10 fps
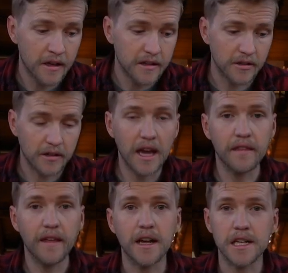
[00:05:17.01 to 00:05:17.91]
So
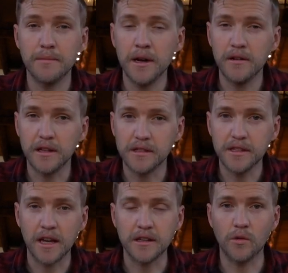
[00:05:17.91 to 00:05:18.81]
getting that experience
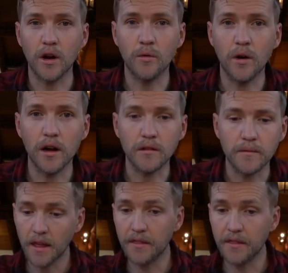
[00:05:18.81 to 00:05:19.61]
takes quite a while.